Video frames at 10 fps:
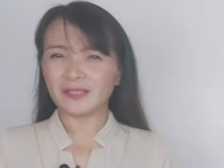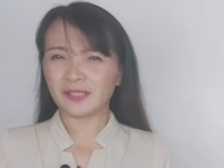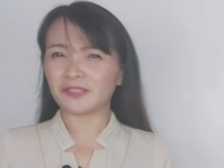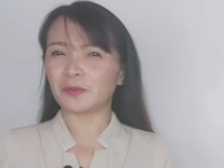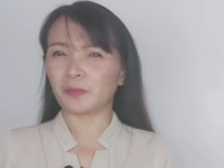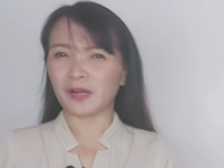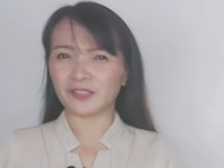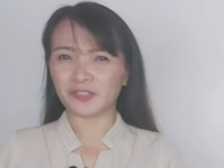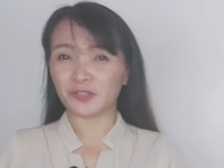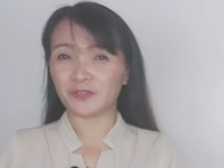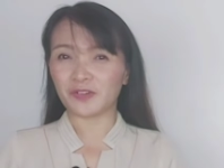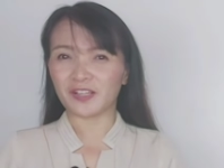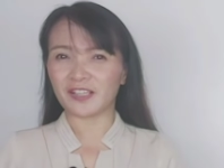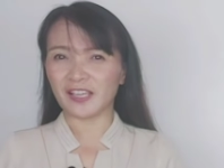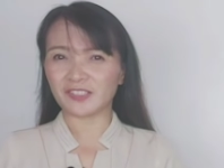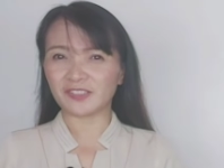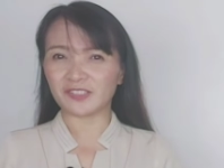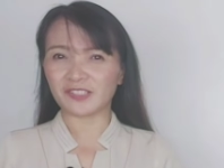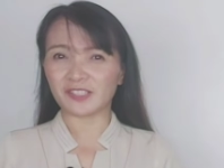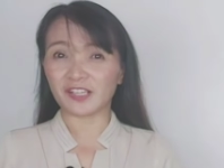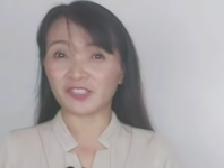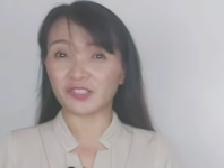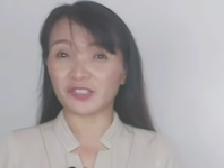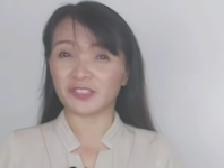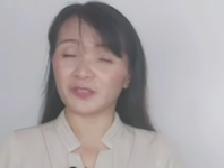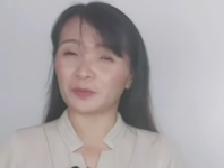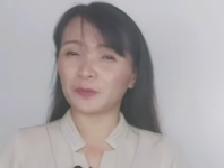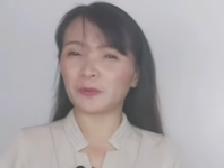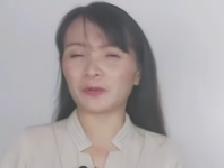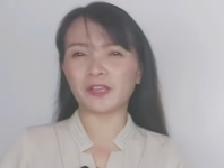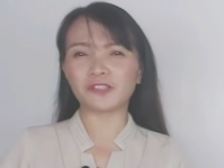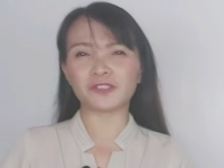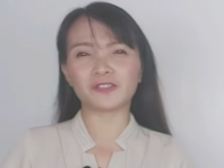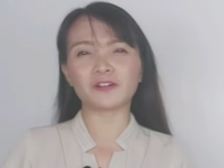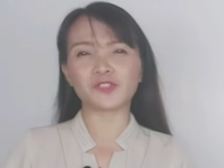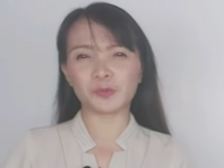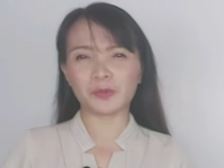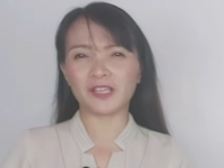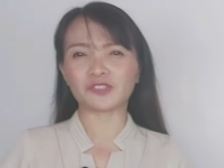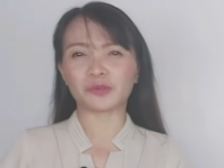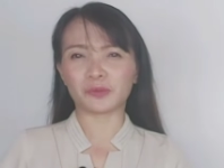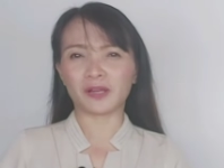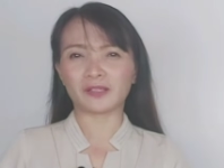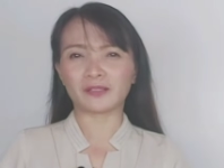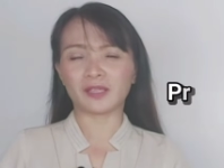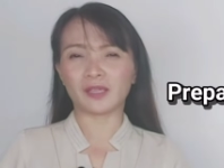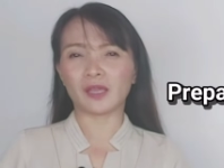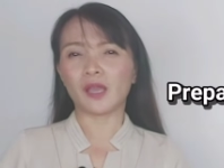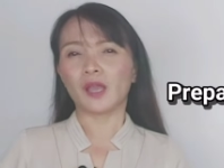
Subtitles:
This is the part 2 of our lesson discussion on the preparation of speech writing.